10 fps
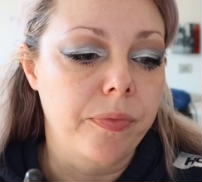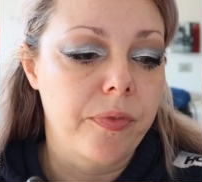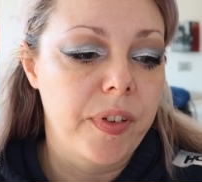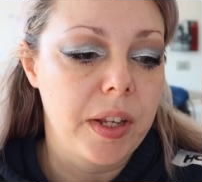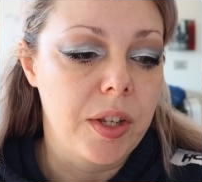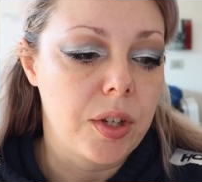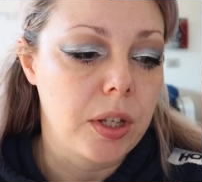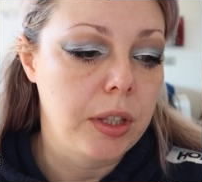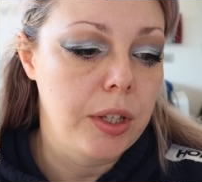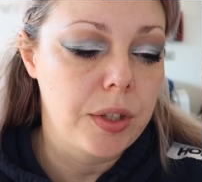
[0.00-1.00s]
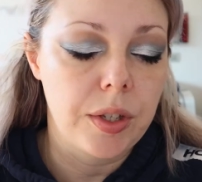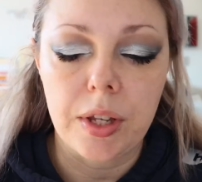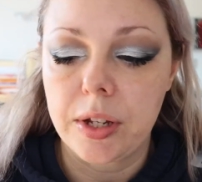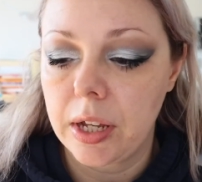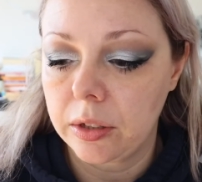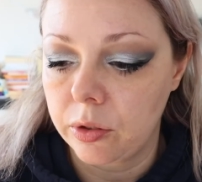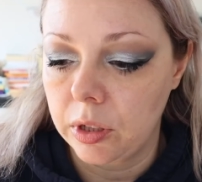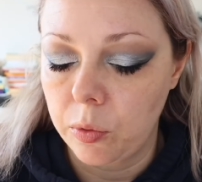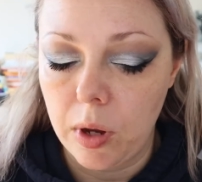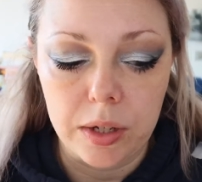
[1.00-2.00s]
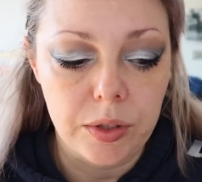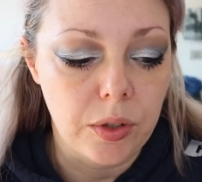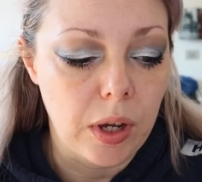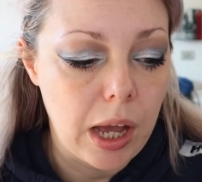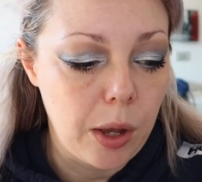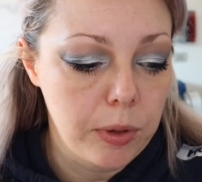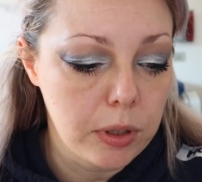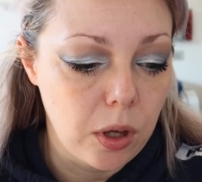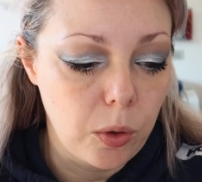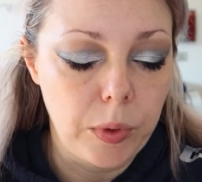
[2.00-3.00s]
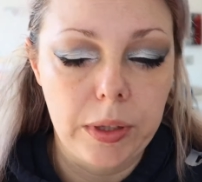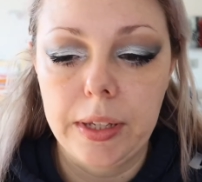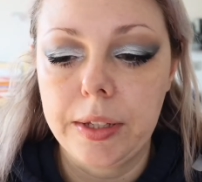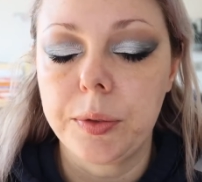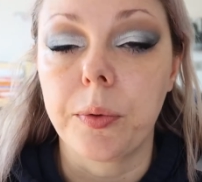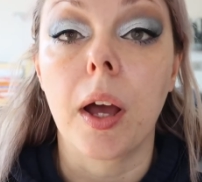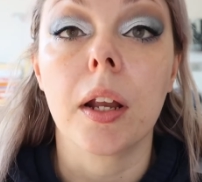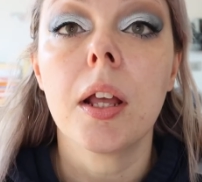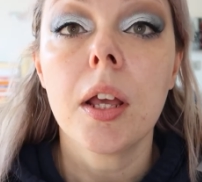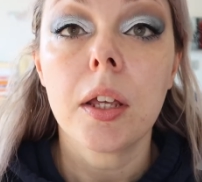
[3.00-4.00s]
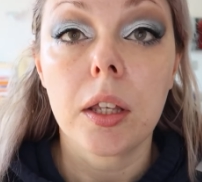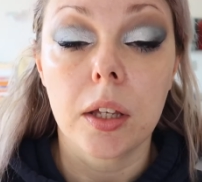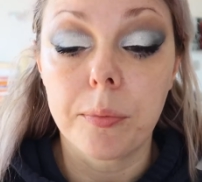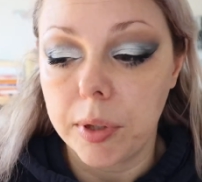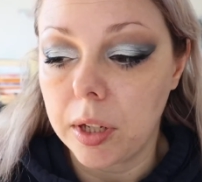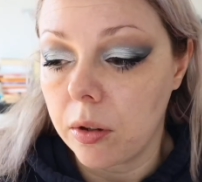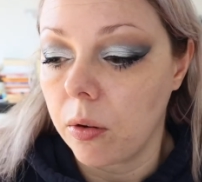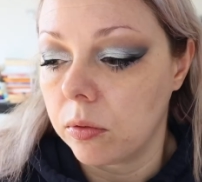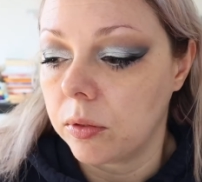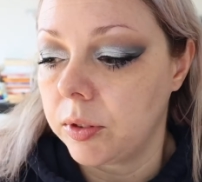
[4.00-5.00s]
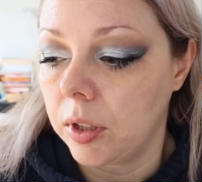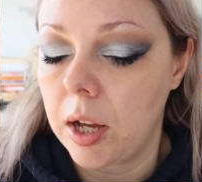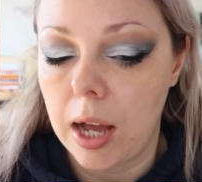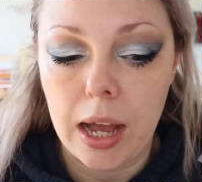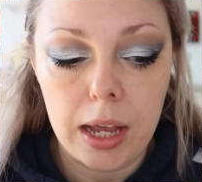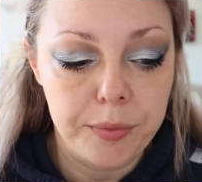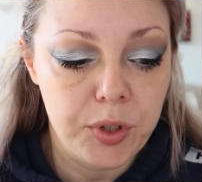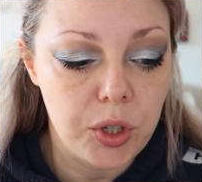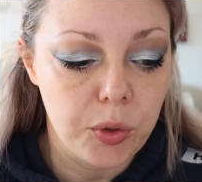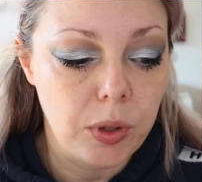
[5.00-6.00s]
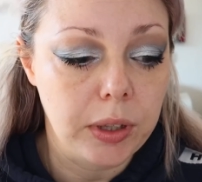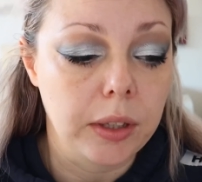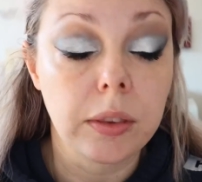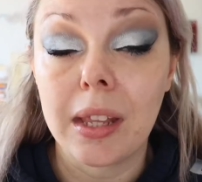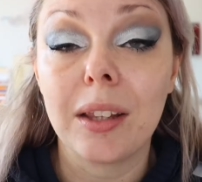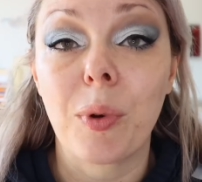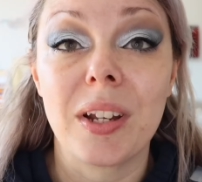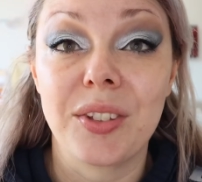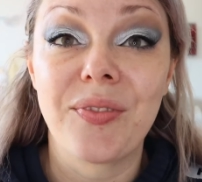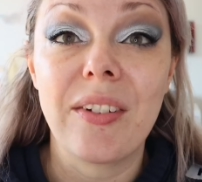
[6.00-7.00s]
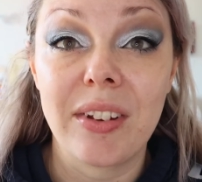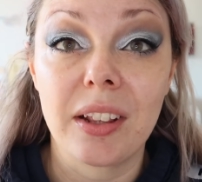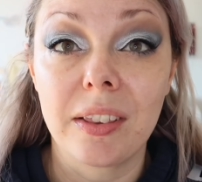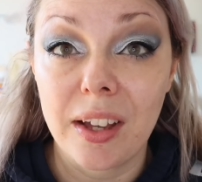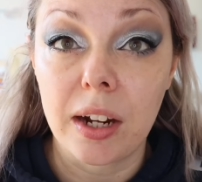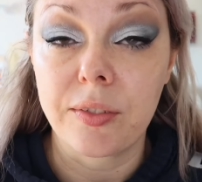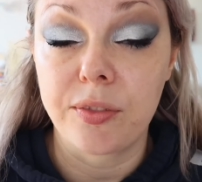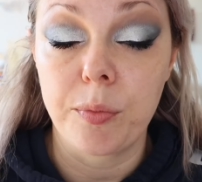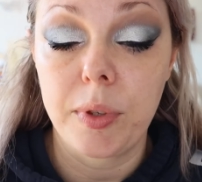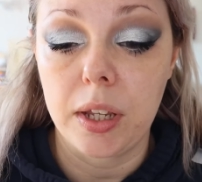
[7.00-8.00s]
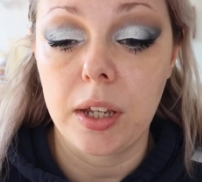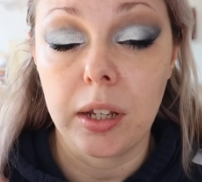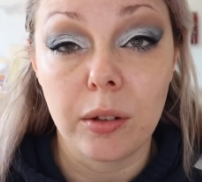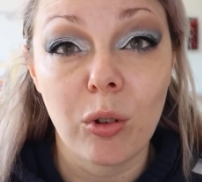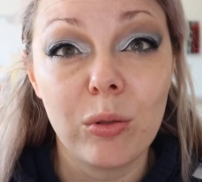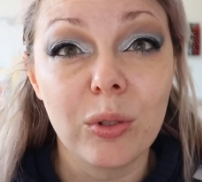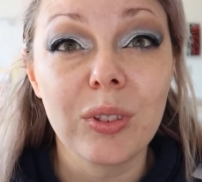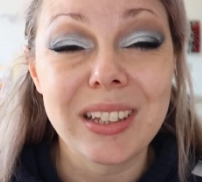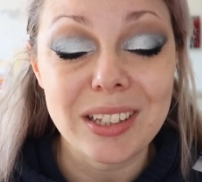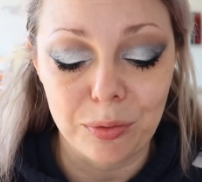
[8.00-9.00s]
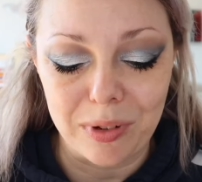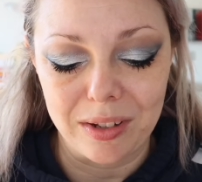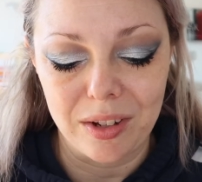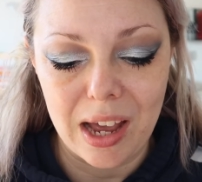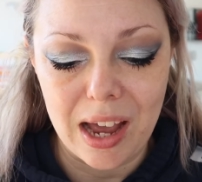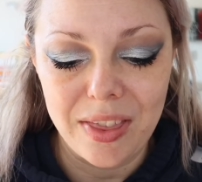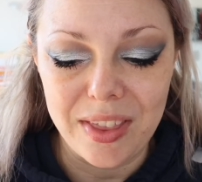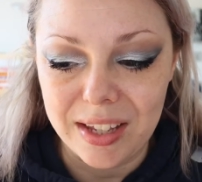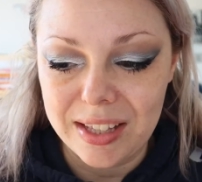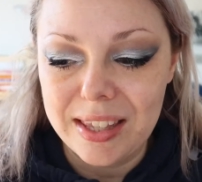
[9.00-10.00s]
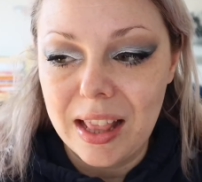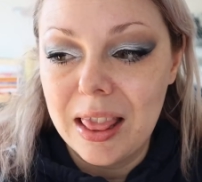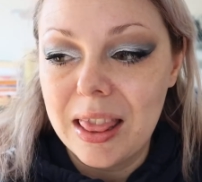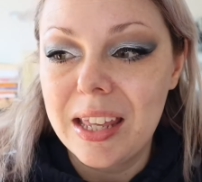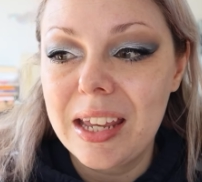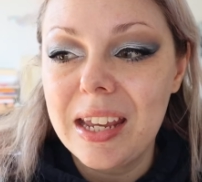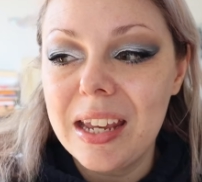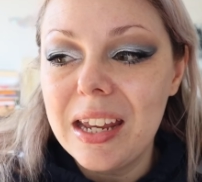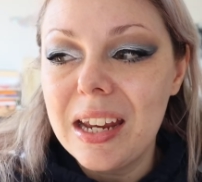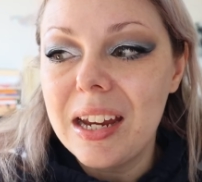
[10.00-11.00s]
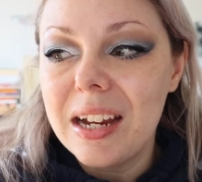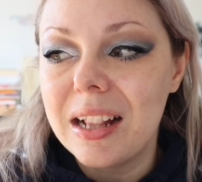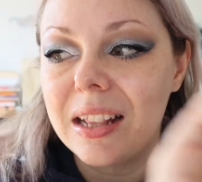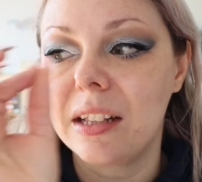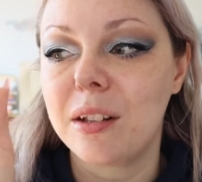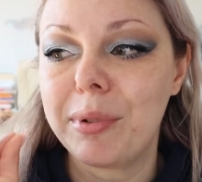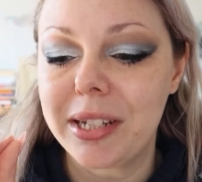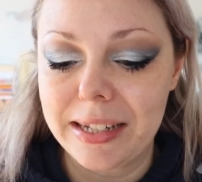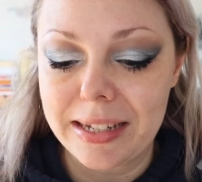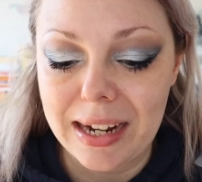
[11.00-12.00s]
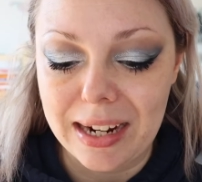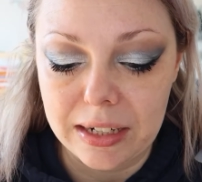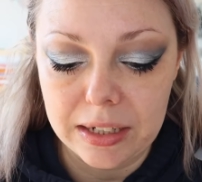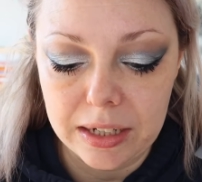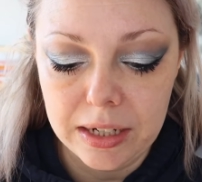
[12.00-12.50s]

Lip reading: finish, and this is a natural one, so I will go with this one because I'm sure that that one is very dark for me, and also this one I think it's a little bit dark,